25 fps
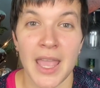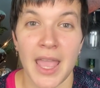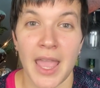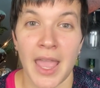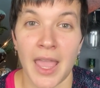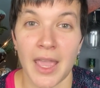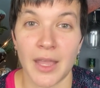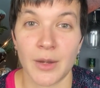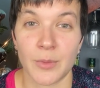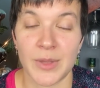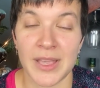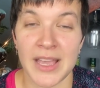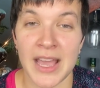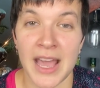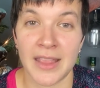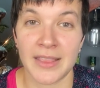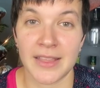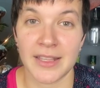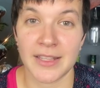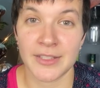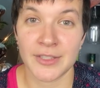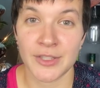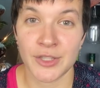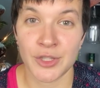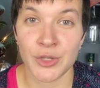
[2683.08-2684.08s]
And we got
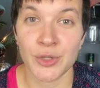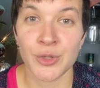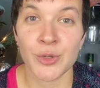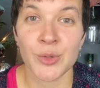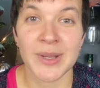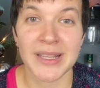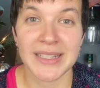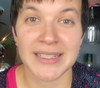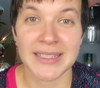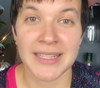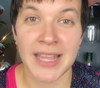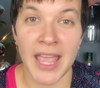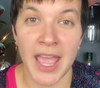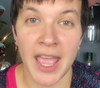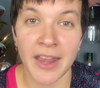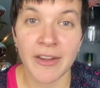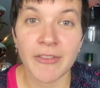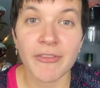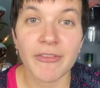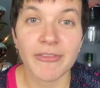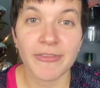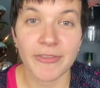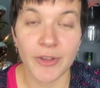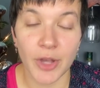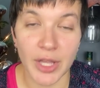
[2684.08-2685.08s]
these two
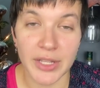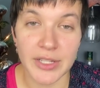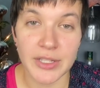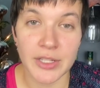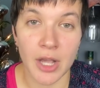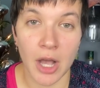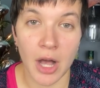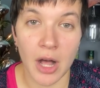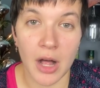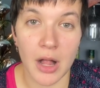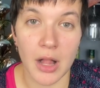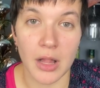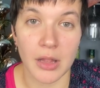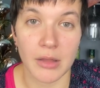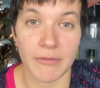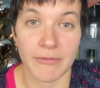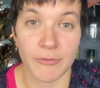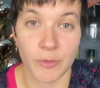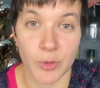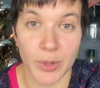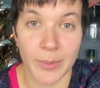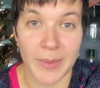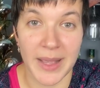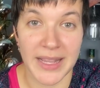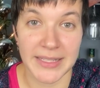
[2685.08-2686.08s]
10 foot tall
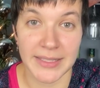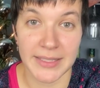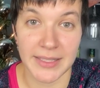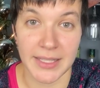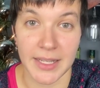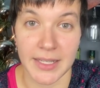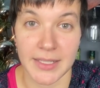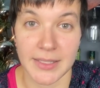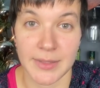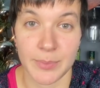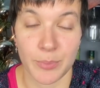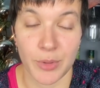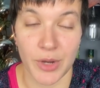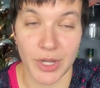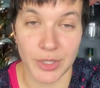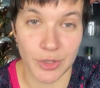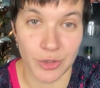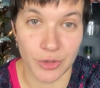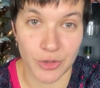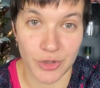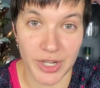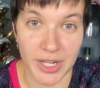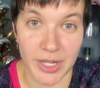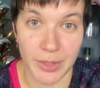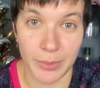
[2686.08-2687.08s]
4x6
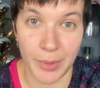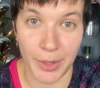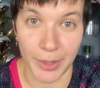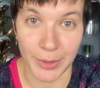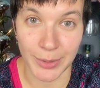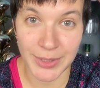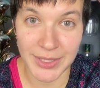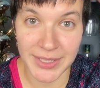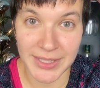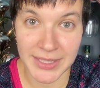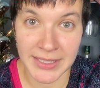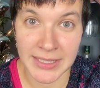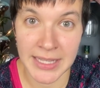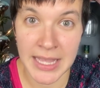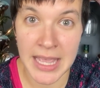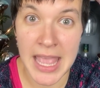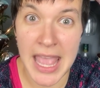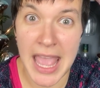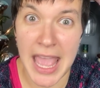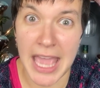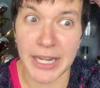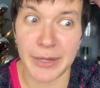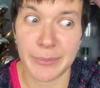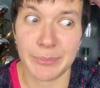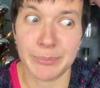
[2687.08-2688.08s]
pressure treated posts
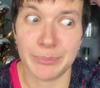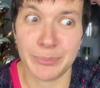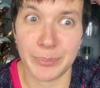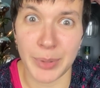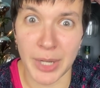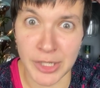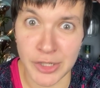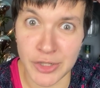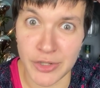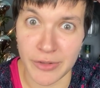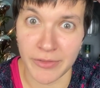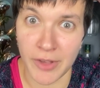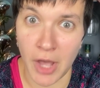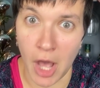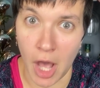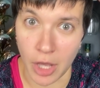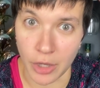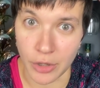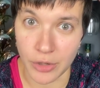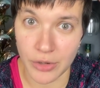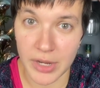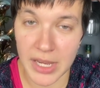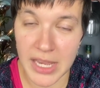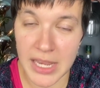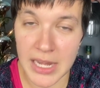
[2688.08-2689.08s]
and a bunch of
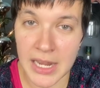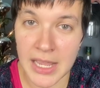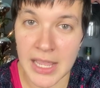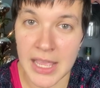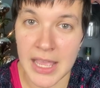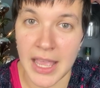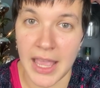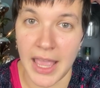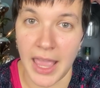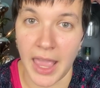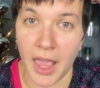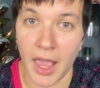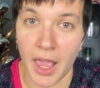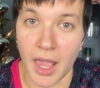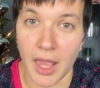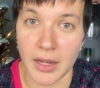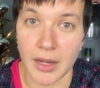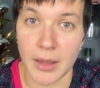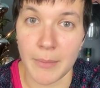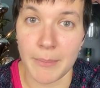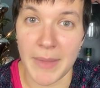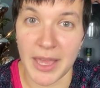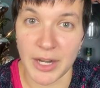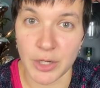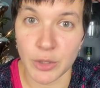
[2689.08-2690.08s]
concrete and
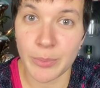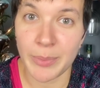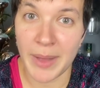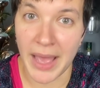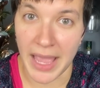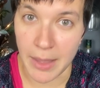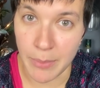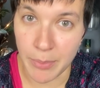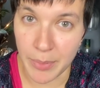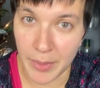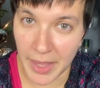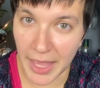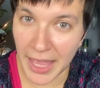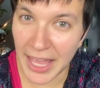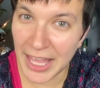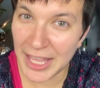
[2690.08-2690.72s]
a metal pipe.